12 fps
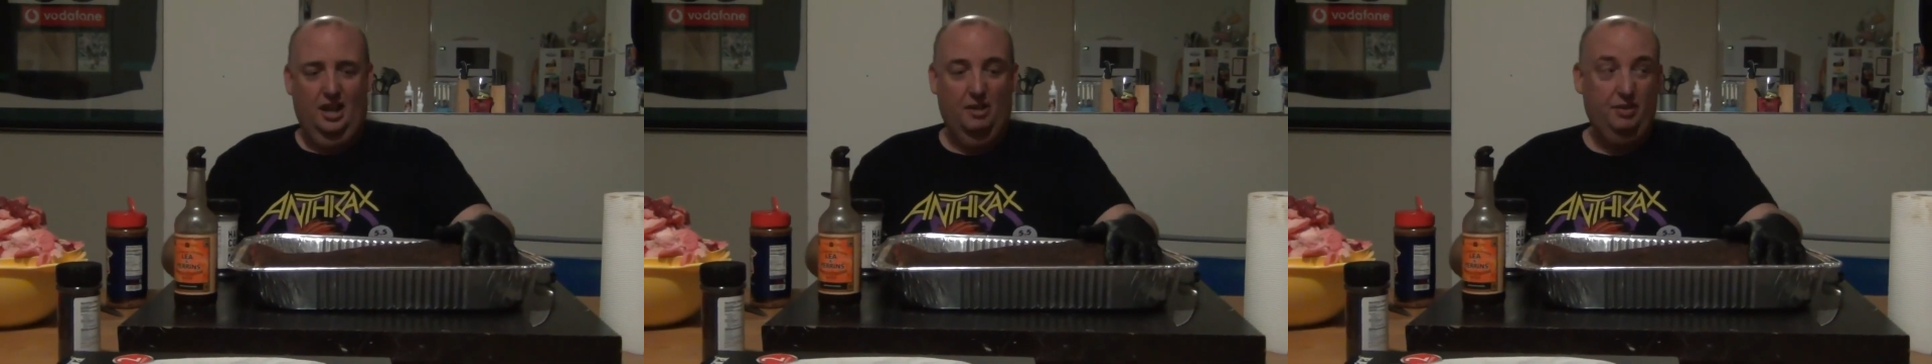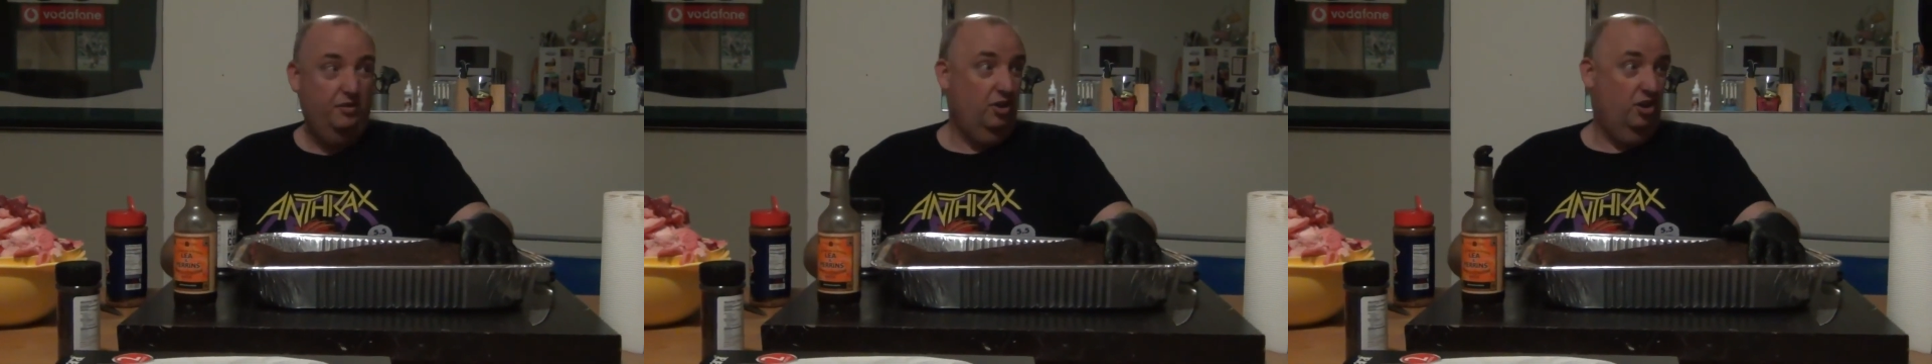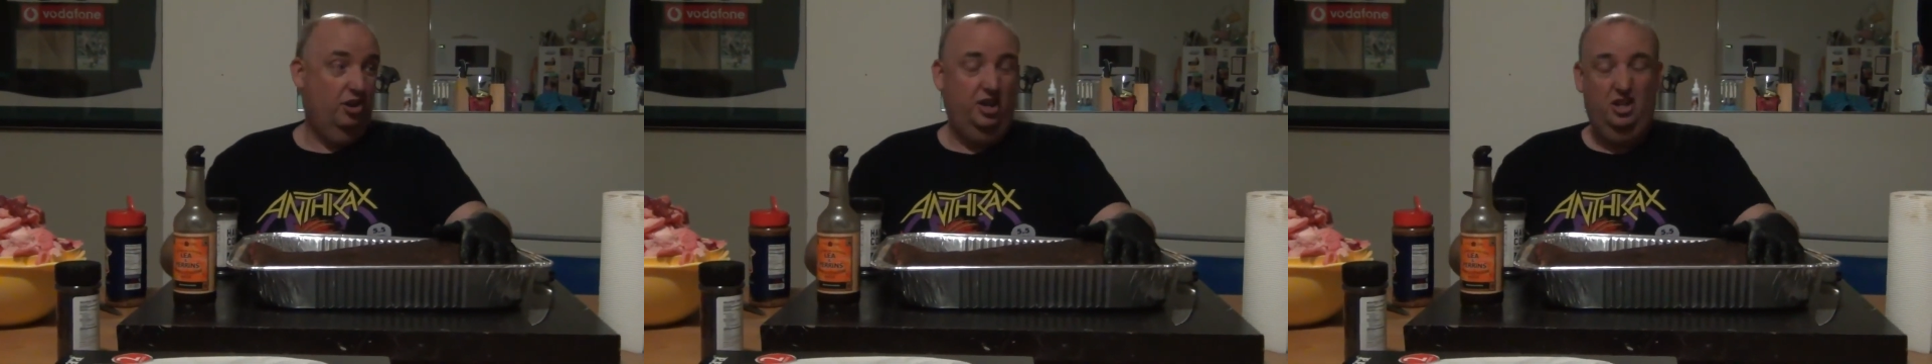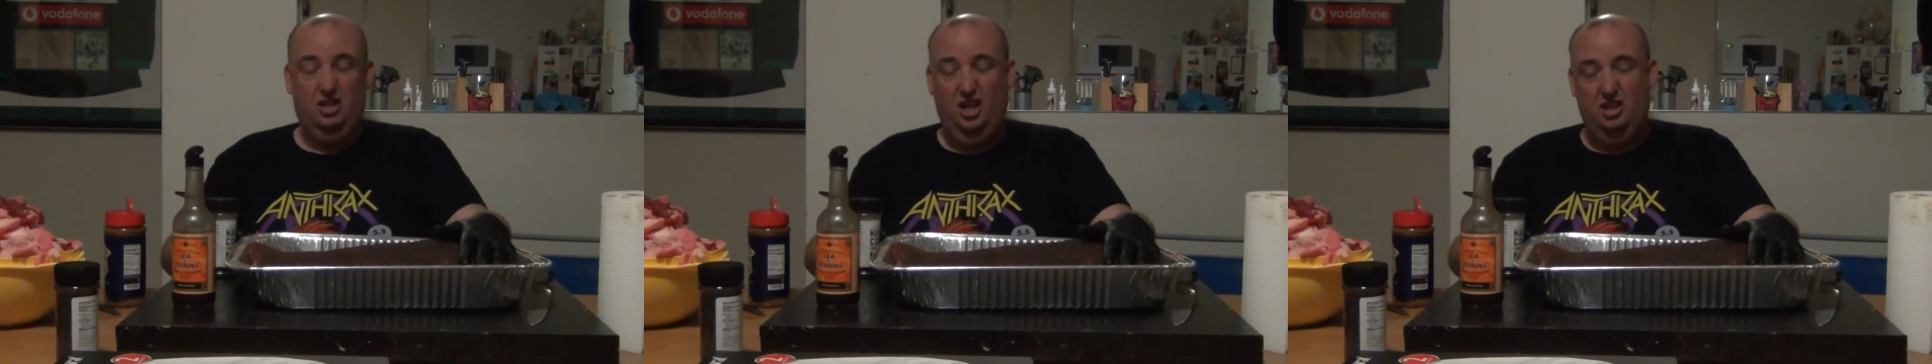I've even got an
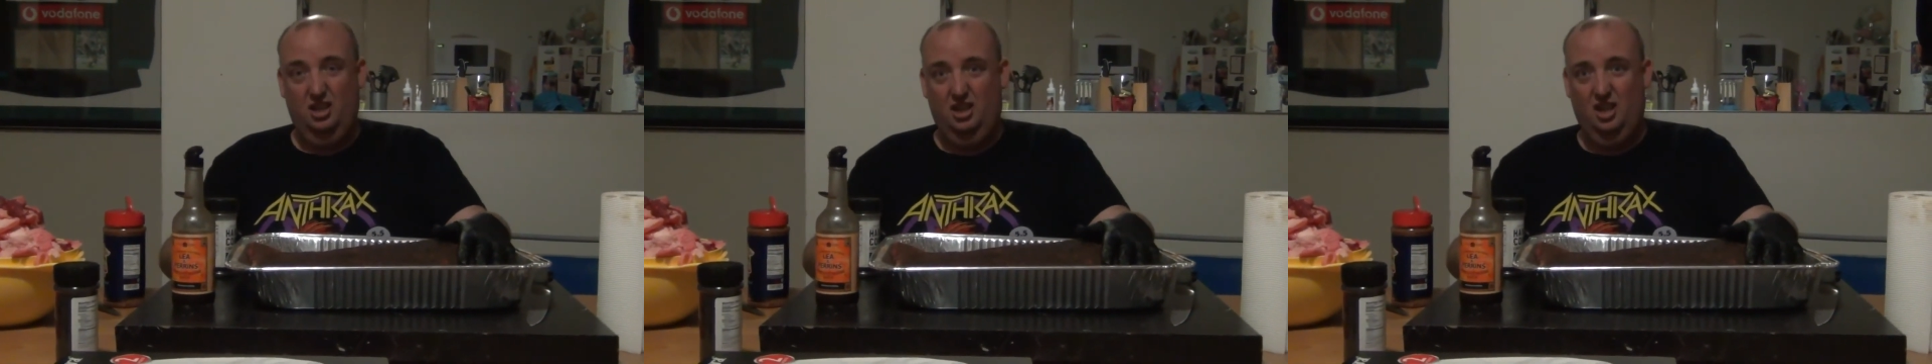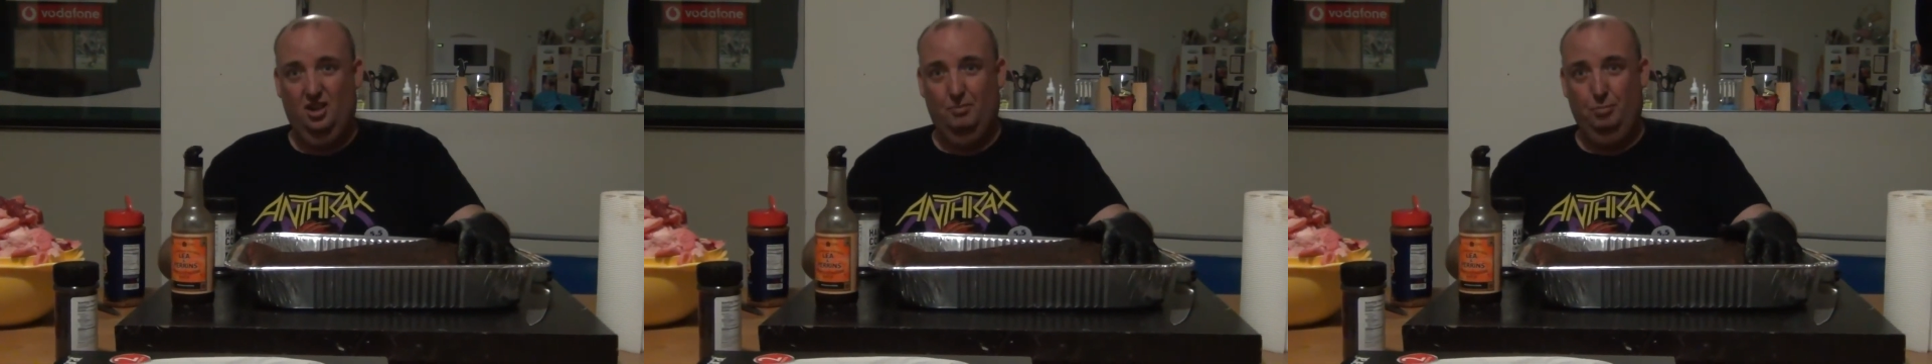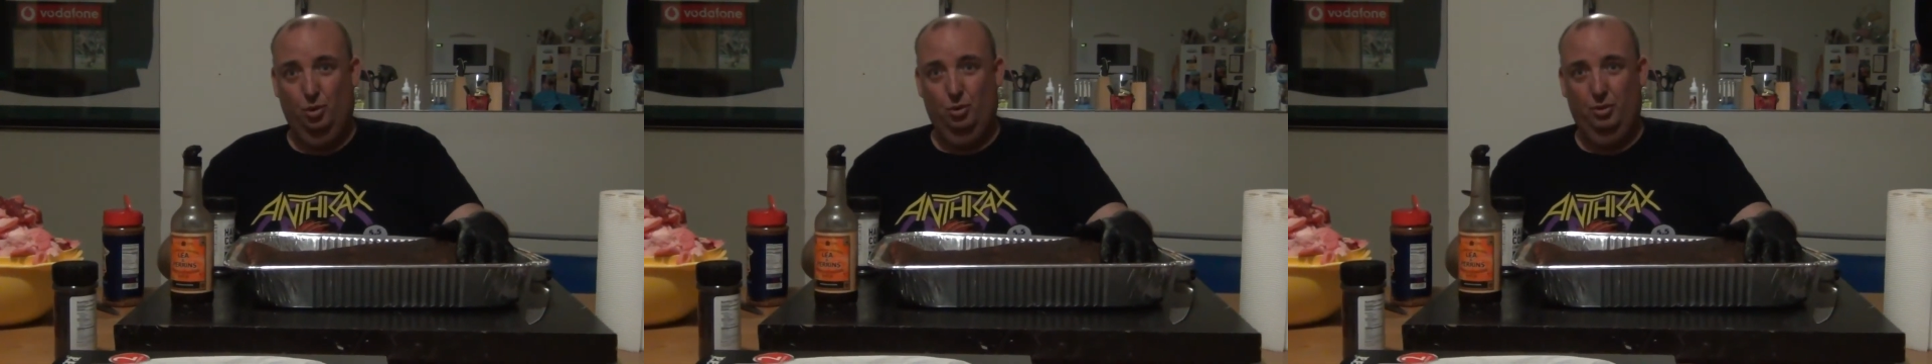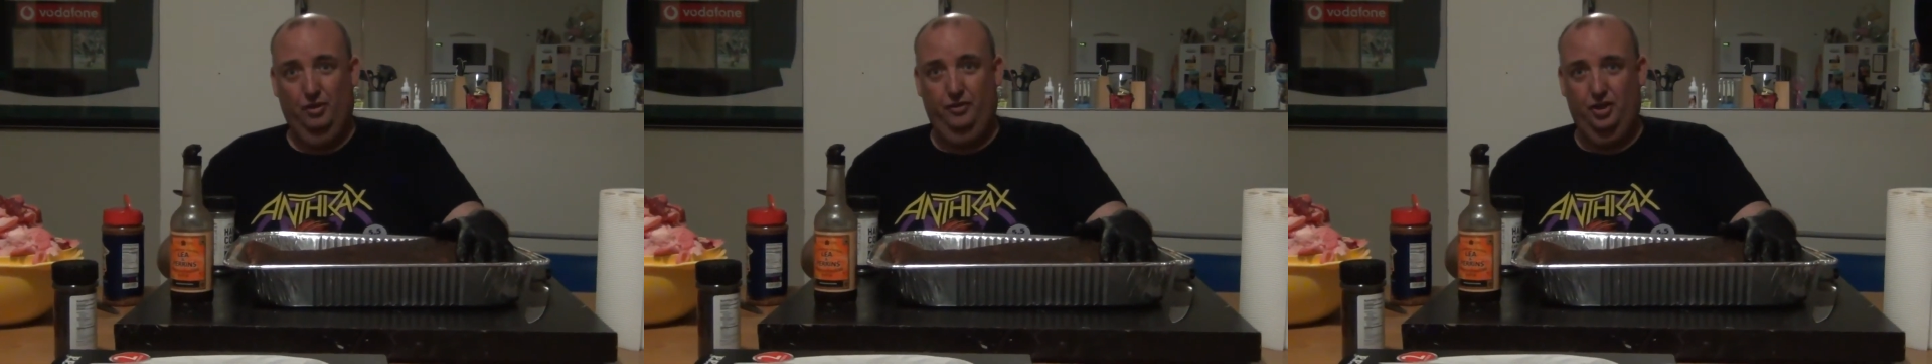injection kit I bought
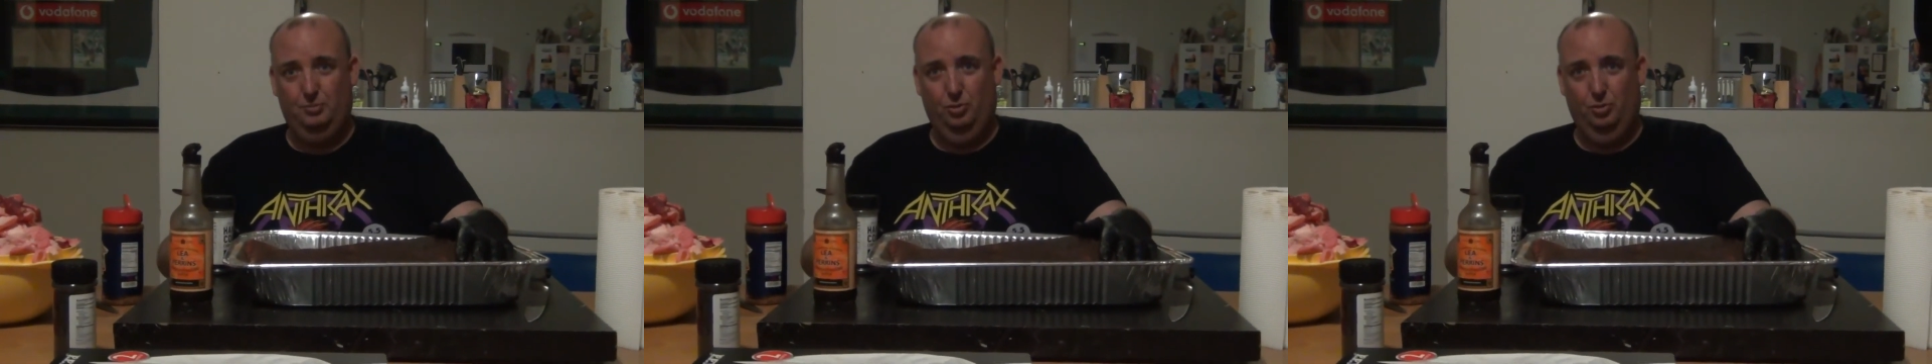when I first